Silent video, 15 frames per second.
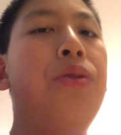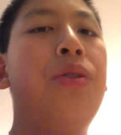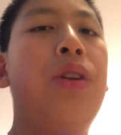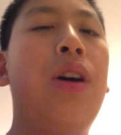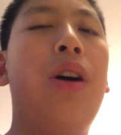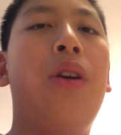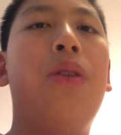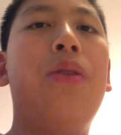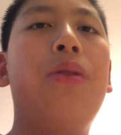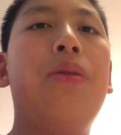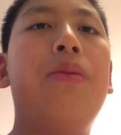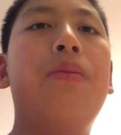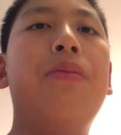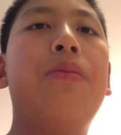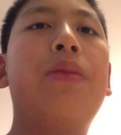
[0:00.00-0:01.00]
know.
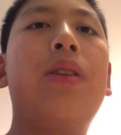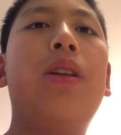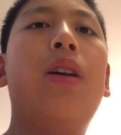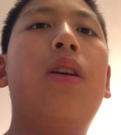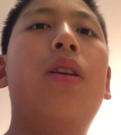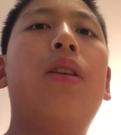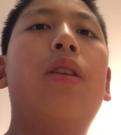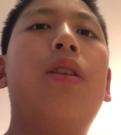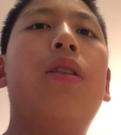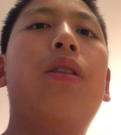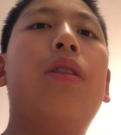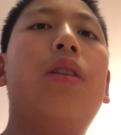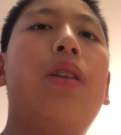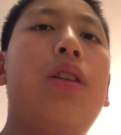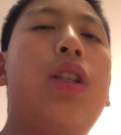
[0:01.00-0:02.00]

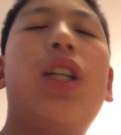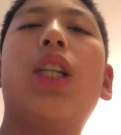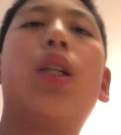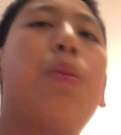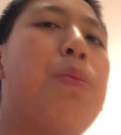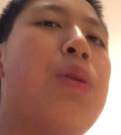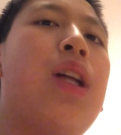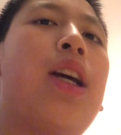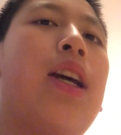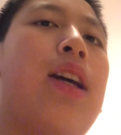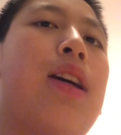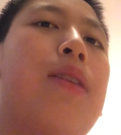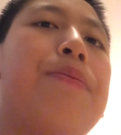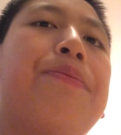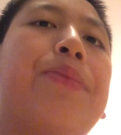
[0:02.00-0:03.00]
Just play
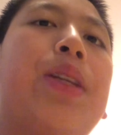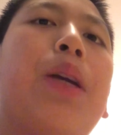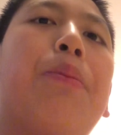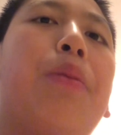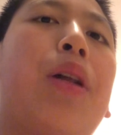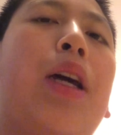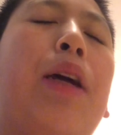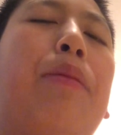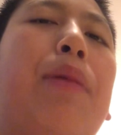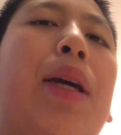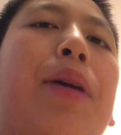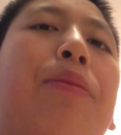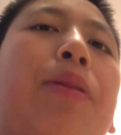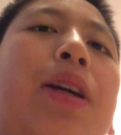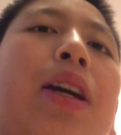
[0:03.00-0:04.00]
it. Play
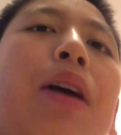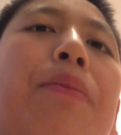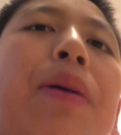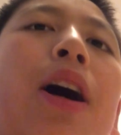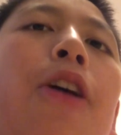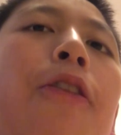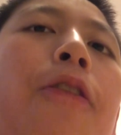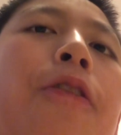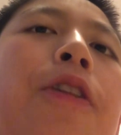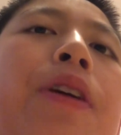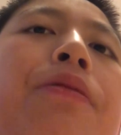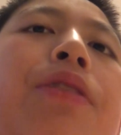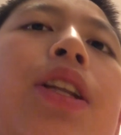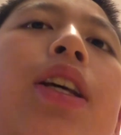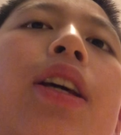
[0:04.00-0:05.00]
maybe about
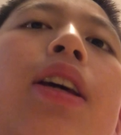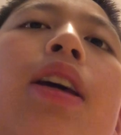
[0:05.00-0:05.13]
50